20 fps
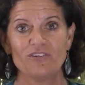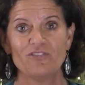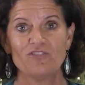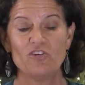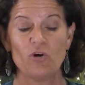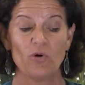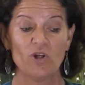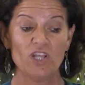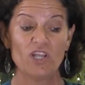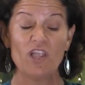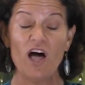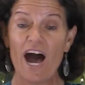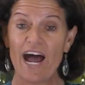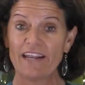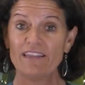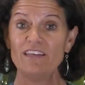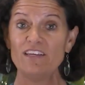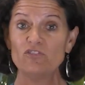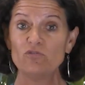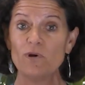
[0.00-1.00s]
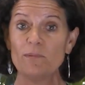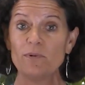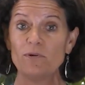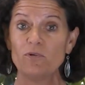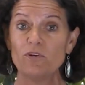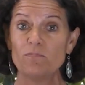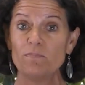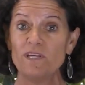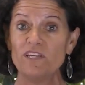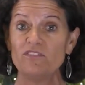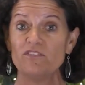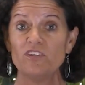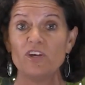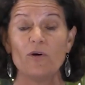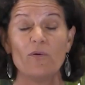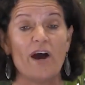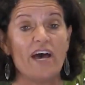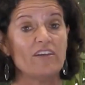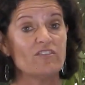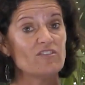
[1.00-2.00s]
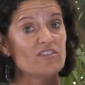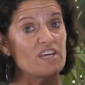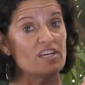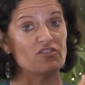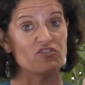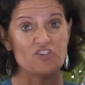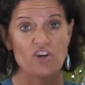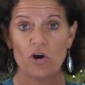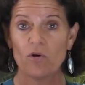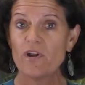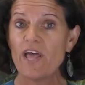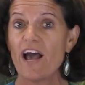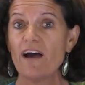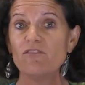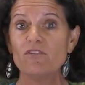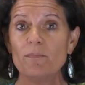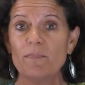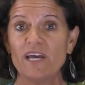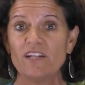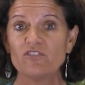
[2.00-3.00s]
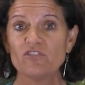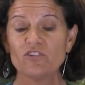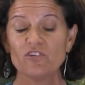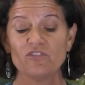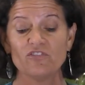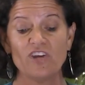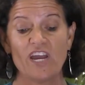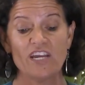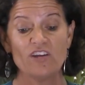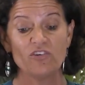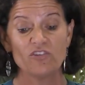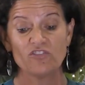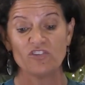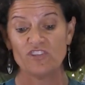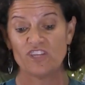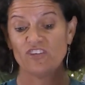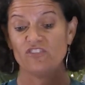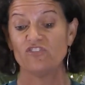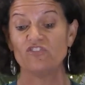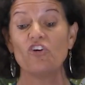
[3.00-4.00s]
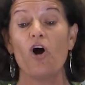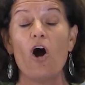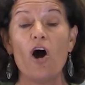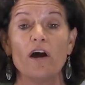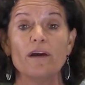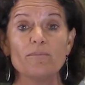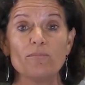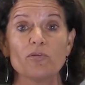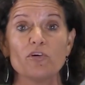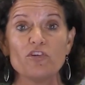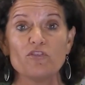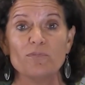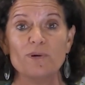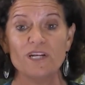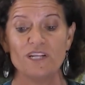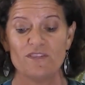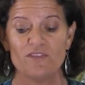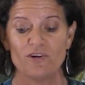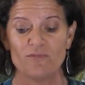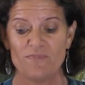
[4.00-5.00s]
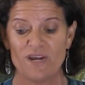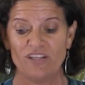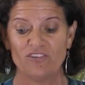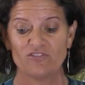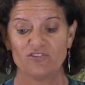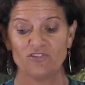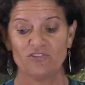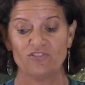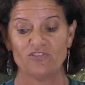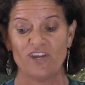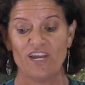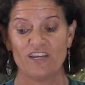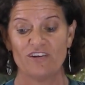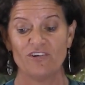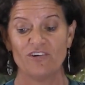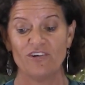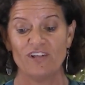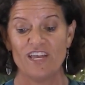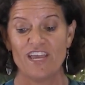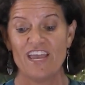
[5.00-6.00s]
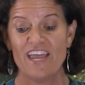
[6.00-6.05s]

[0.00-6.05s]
So a lot of these women with PCOS, they don't have a menstrual cycle, so they saw improvement in their menstrual cycle.